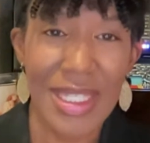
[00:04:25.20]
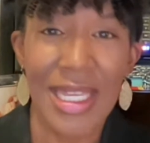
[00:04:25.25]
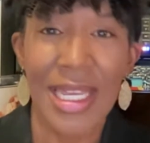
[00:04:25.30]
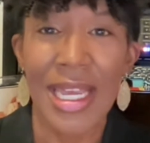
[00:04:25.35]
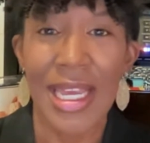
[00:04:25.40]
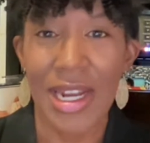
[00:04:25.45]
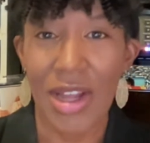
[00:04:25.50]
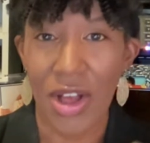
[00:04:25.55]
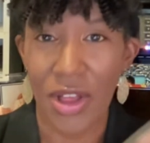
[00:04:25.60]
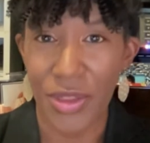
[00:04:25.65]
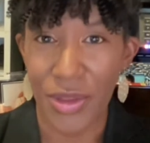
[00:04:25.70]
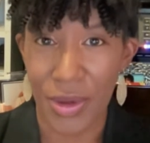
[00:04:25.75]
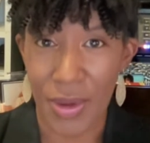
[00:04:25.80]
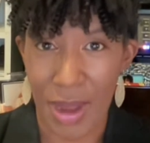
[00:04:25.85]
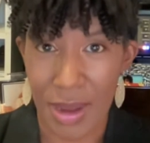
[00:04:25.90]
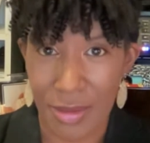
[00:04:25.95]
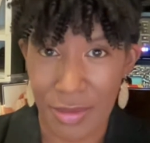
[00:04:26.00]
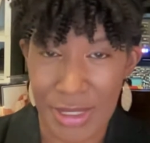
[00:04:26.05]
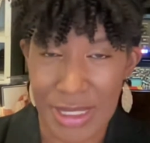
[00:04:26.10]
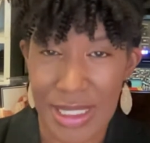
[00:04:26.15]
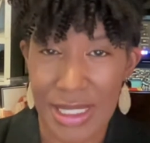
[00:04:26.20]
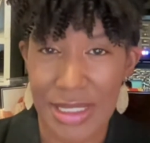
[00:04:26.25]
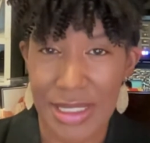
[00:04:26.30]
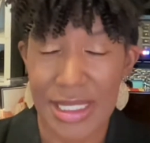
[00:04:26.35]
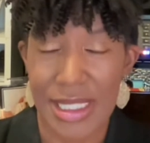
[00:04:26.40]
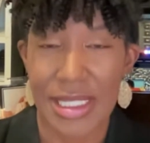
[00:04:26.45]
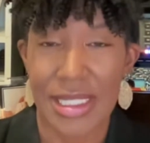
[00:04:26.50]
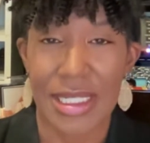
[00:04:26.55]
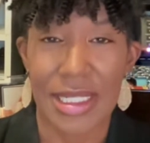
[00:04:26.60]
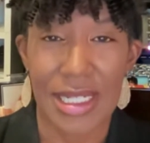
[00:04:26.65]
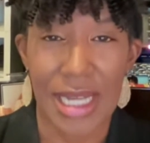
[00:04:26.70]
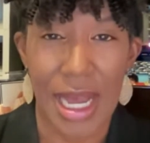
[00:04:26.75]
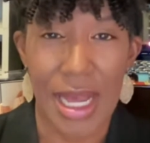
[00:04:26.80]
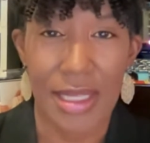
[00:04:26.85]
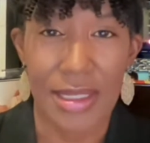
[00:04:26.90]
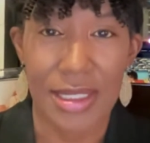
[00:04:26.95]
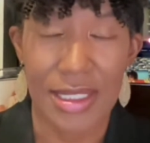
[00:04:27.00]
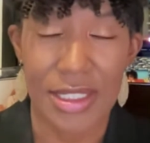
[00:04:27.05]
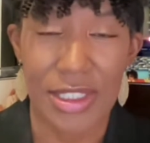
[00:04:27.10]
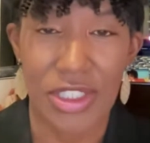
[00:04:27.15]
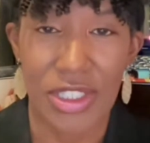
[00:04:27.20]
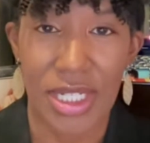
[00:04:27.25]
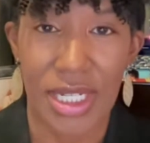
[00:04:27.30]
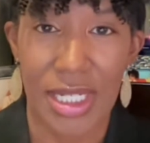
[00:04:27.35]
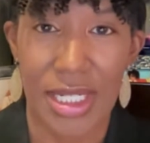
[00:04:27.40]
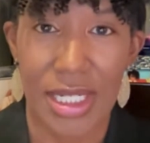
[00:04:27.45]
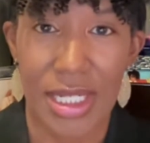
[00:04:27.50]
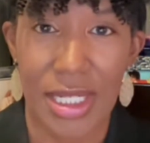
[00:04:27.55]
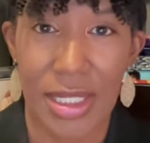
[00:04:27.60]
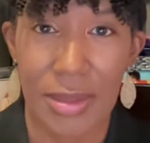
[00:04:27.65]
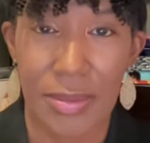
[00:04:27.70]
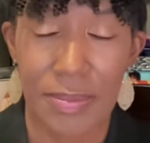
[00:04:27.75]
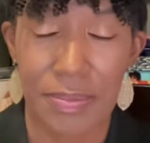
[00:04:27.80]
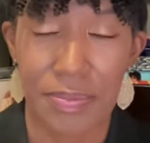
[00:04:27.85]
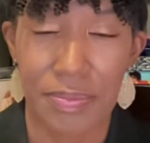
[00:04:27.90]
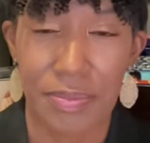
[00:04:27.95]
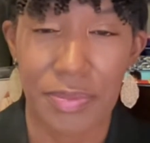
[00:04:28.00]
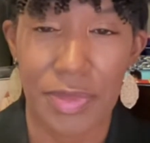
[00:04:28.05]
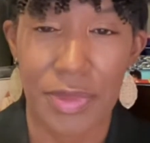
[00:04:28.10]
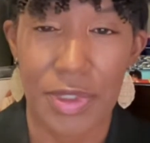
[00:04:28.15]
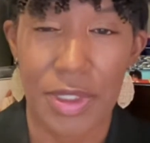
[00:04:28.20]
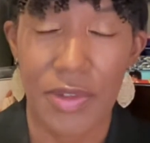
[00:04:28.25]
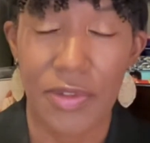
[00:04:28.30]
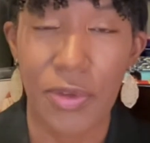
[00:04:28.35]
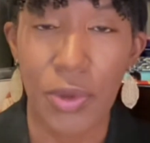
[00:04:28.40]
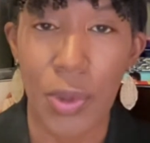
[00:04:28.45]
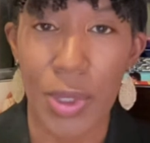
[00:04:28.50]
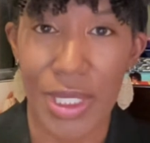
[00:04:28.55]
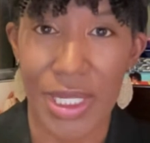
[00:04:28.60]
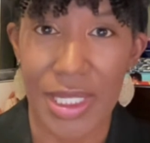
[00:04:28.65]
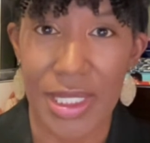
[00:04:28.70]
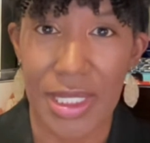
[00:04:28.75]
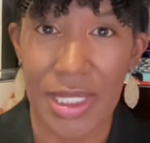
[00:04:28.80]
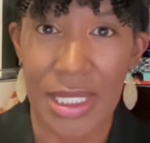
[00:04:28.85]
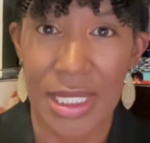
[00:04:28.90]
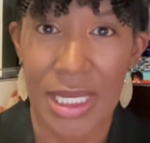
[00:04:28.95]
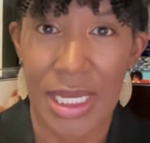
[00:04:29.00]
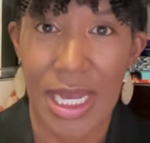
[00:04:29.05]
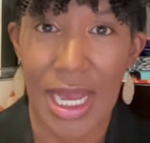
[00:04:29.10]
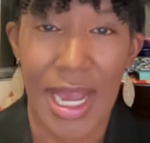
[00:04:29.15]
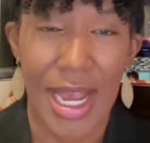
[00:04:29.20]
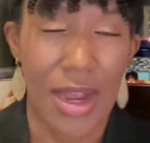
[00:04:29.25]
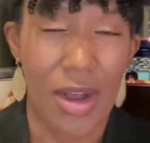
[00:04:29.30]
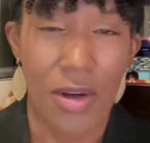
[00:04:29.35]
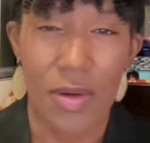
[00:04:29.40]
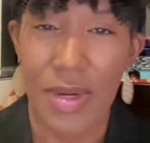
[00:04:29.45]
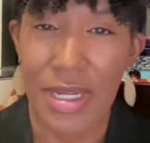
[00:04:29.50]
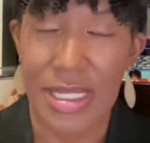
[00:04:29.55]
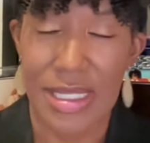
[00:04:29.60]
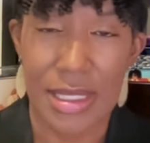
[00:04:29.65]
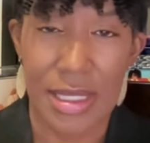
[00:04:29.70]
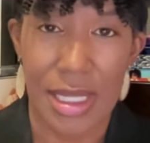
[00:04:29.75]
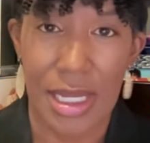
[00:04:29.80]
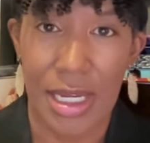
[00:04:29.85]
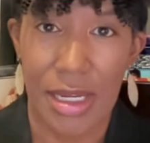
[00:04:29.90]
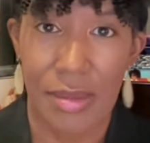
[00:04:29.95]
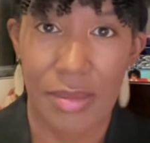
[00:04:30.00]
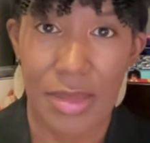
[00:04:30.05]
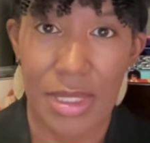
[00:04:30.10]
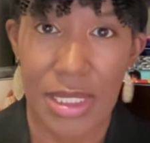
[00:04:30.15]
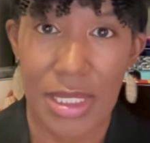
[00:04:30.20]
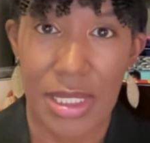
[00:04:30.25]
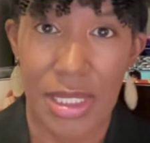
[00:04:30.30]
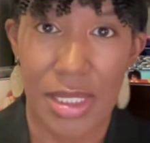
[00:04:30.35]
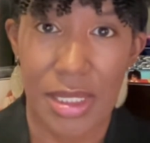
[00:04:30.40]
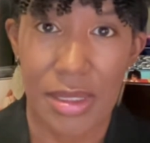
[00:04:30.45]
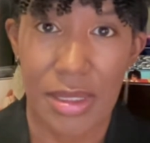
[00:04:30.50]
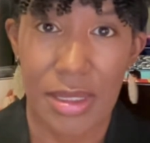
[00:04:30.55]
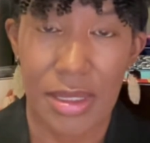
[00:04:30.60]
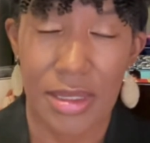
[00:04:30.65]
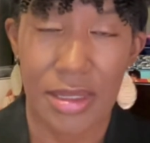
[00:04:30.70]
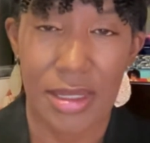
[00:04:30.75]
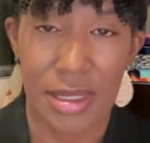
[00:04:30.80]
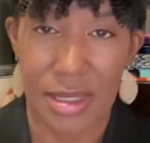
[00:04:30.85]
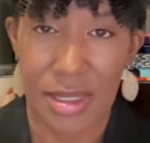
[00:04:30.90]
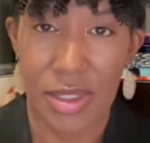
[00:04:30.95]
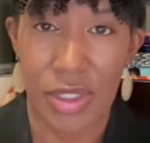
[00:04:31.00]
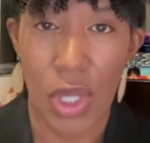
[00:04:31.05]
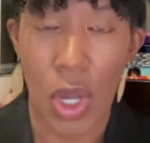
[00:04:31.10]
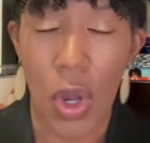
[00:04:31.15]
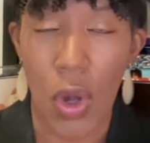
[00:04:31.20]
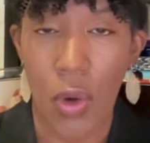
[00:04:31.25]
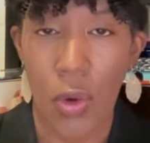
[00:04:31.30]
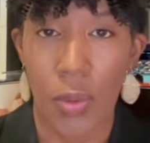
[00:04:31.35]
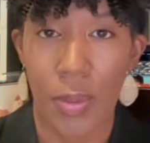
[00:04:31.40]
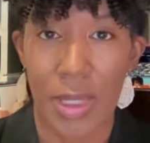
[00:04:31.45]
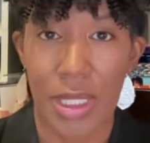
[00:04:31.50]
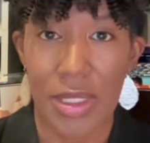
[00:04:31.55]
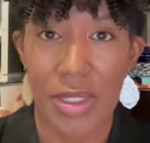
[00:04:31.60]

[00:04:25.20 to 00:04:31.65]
And although I attended college in Florida, I always claimed this is home.